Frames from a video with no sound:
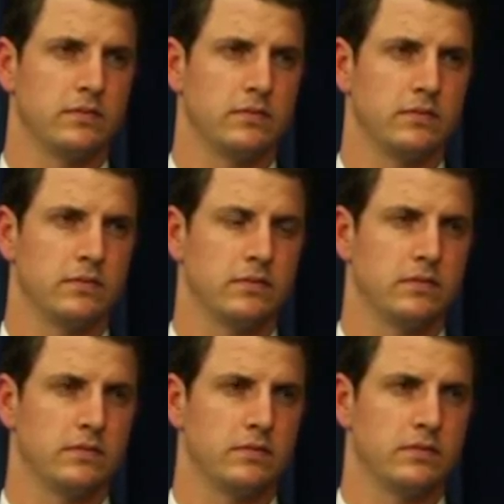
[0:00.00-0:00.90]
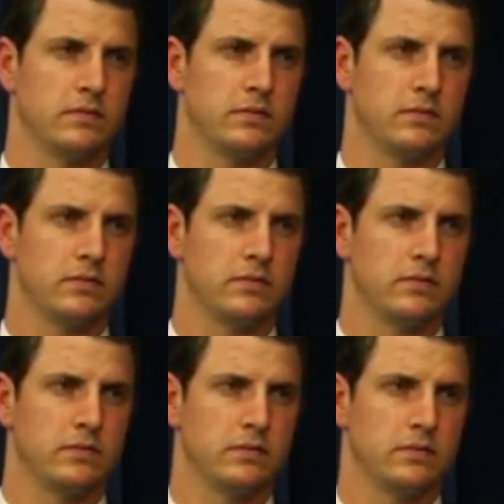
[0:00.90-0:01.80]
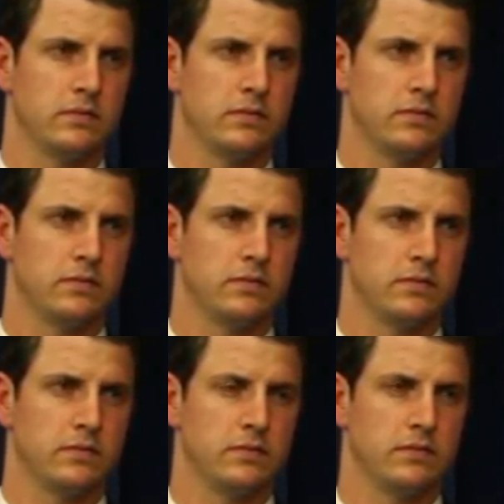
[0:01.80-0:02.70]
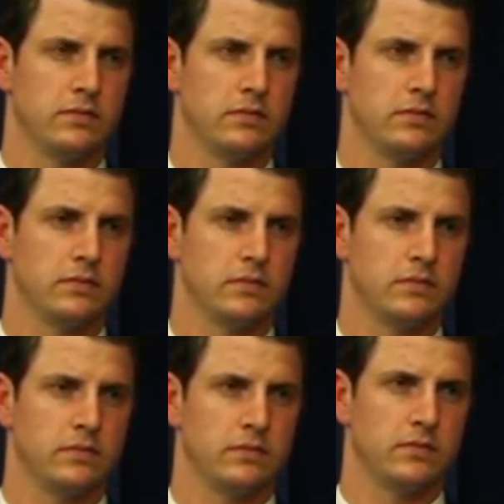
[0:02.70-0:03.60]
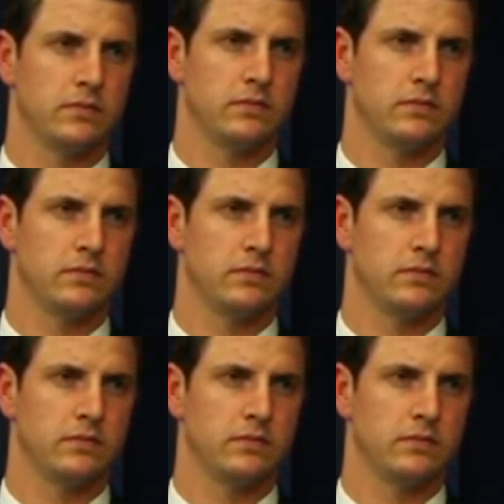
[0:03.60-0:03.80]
This person isn't speaking.